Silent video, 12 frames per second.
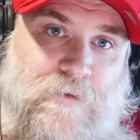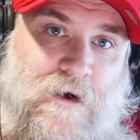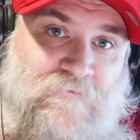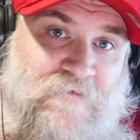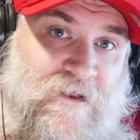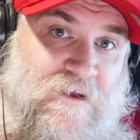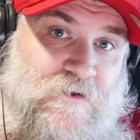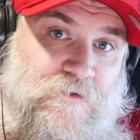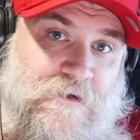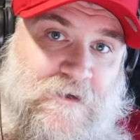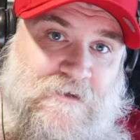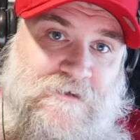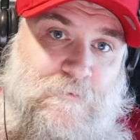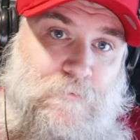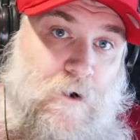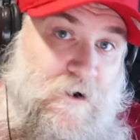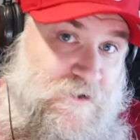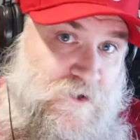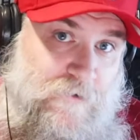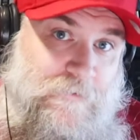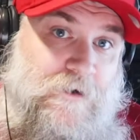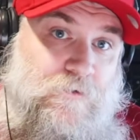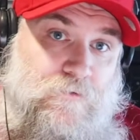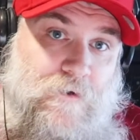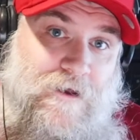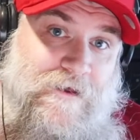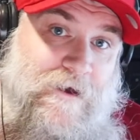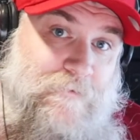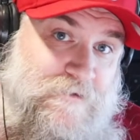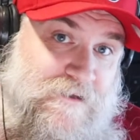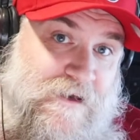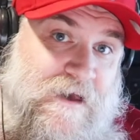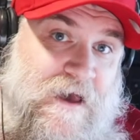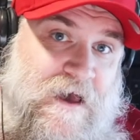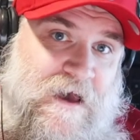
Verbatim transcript: Bob Feller, who had done some barnstorming with Raleigh Hemsley,